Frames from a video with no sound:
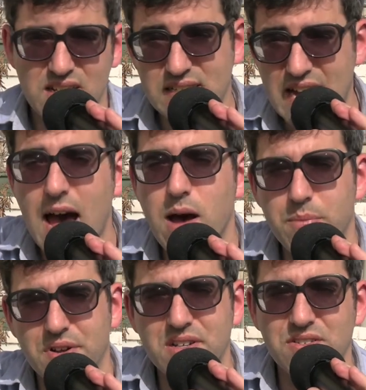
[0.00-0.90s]

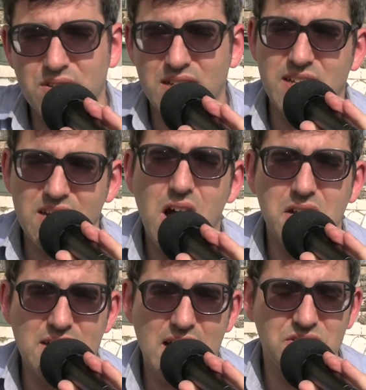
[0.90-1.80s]
tab. There you can click
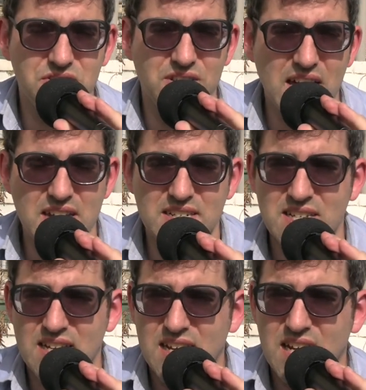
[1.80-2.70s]
Contact and you'll get
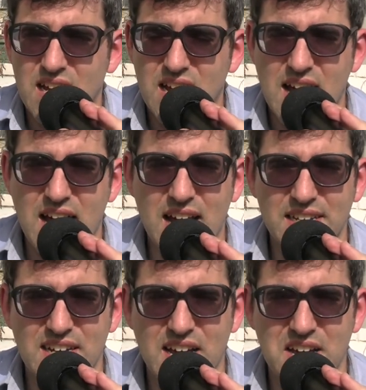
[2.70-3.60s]
it. And